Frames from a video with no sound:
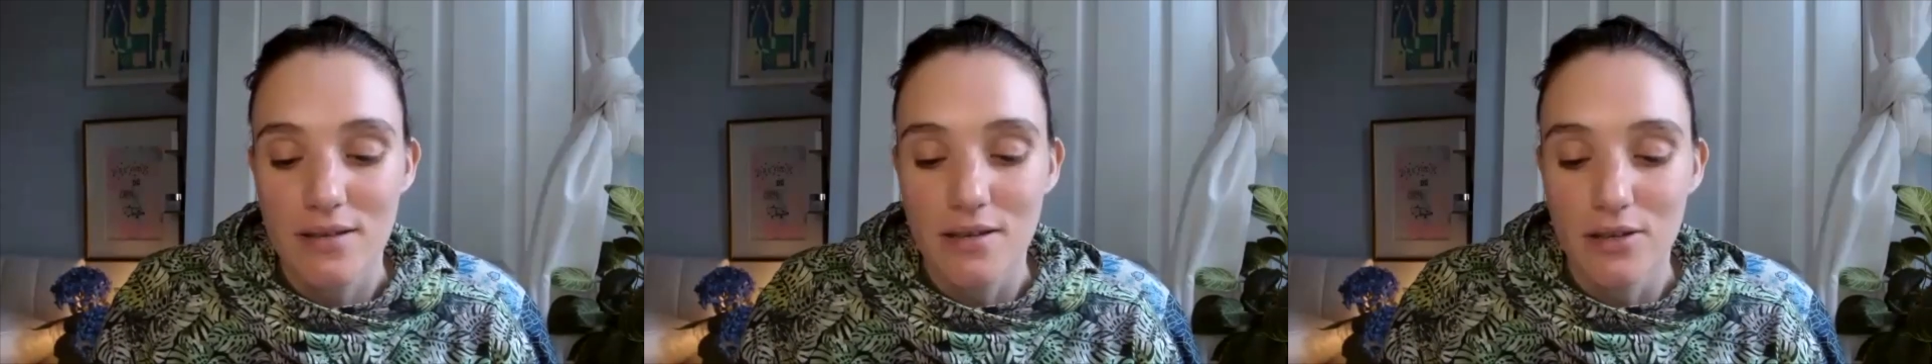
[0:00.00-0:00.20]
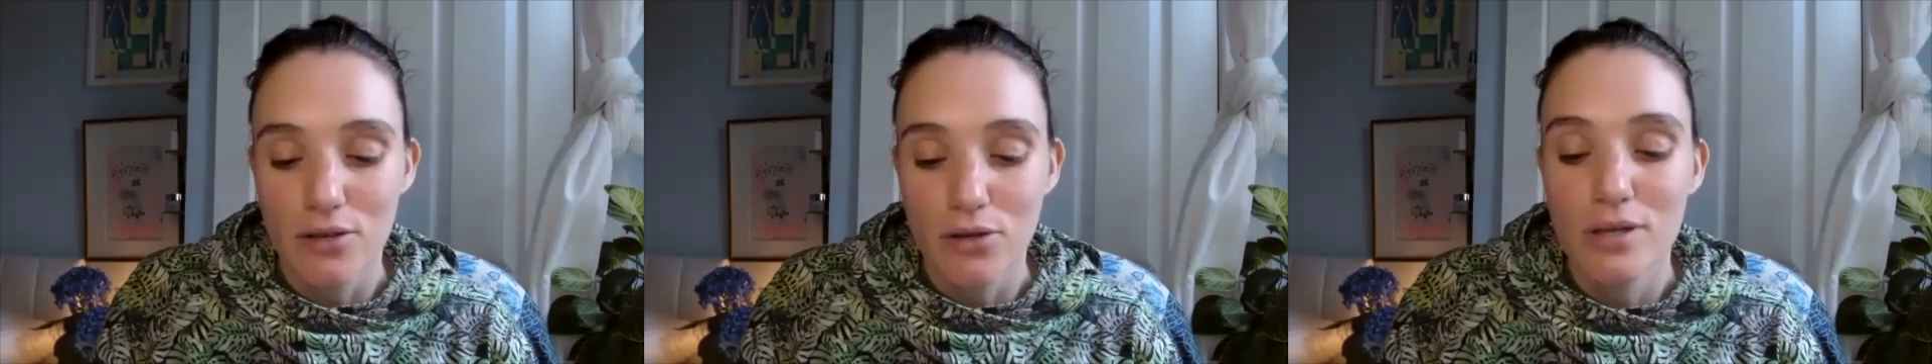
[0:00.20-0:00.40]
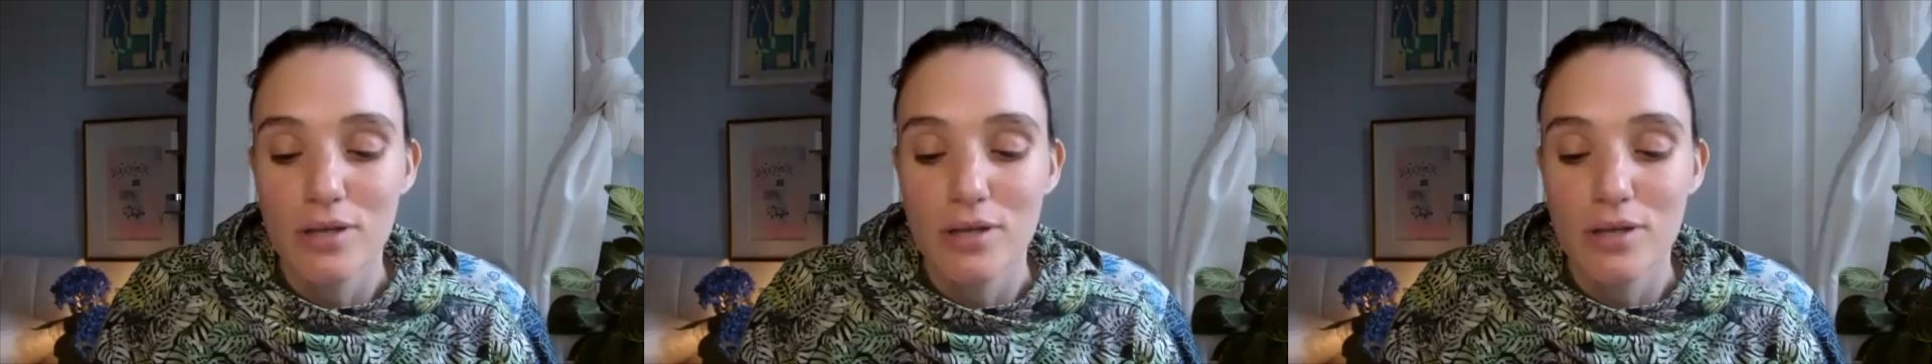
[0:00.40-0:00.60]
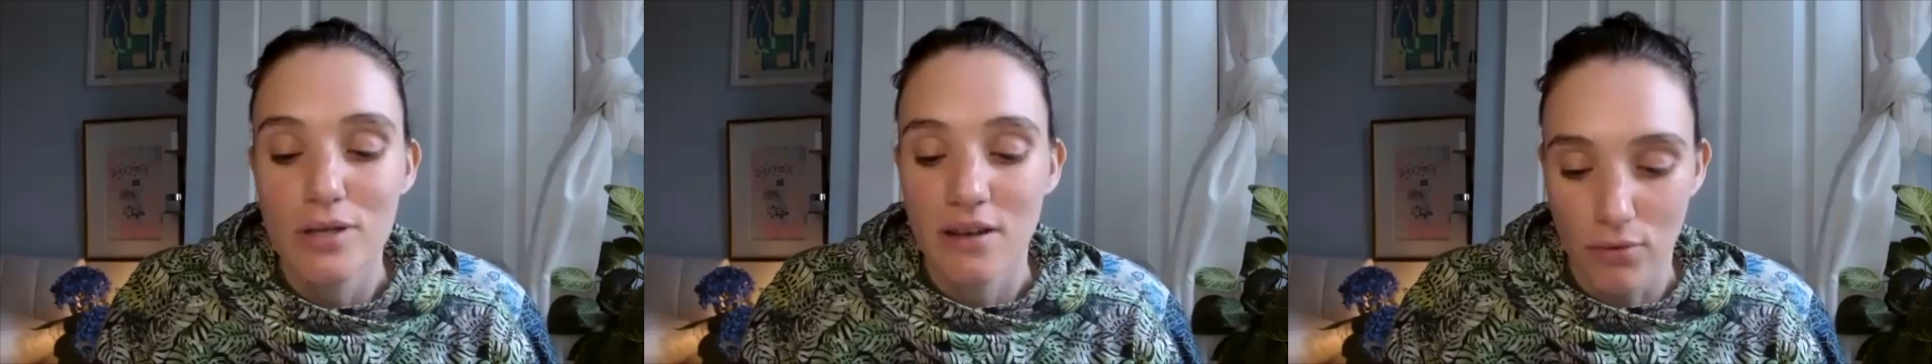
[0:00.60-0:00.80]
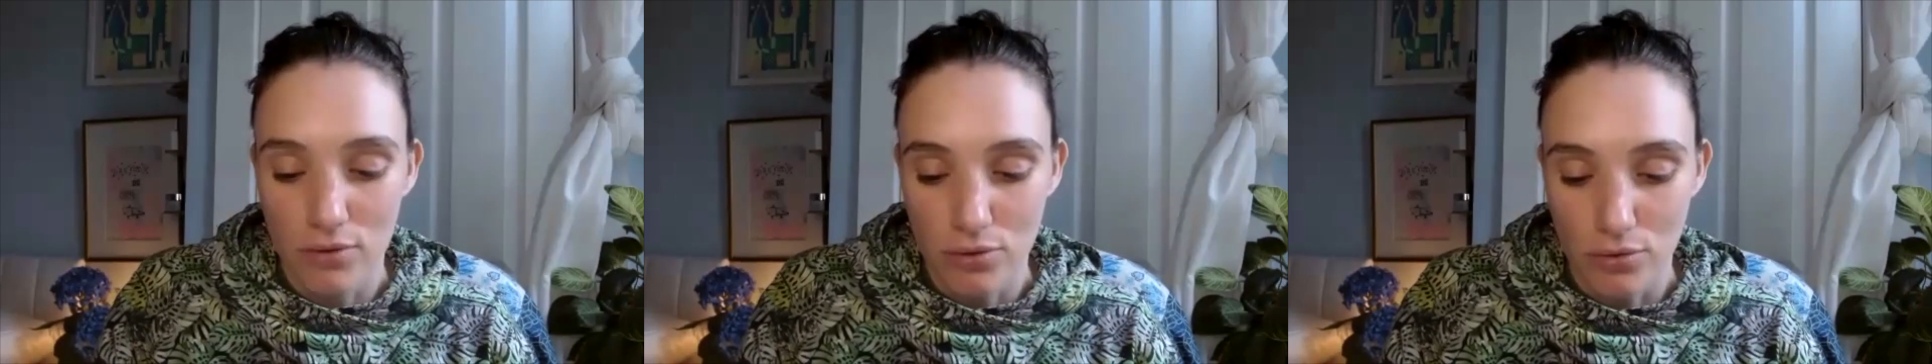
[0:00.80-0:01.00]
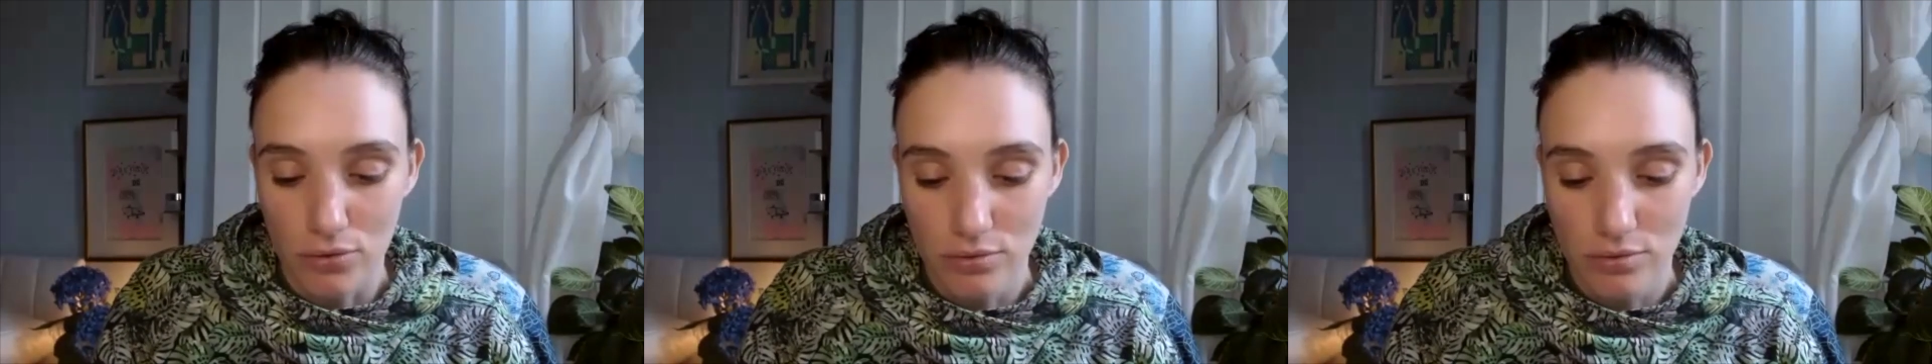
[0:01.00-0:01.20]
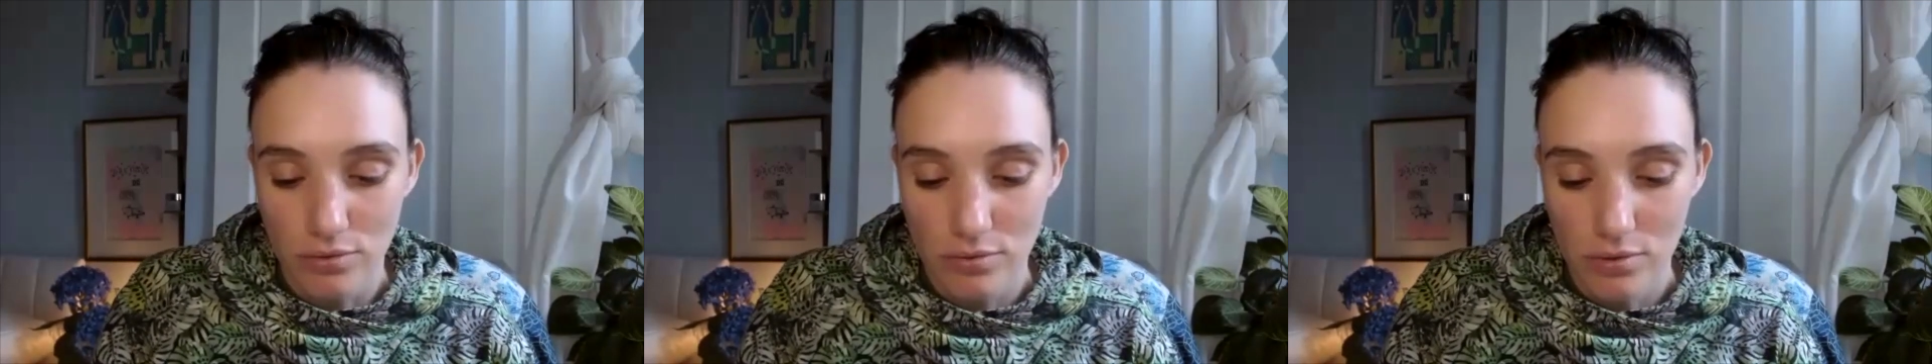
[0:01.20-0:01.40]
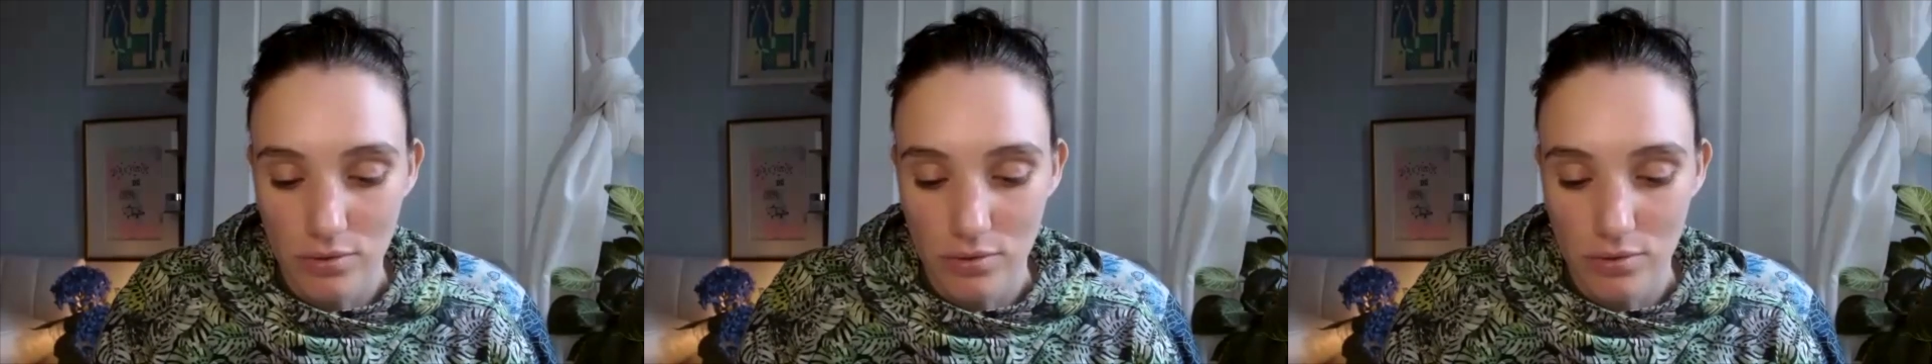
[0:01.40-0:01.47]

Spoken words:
using a photo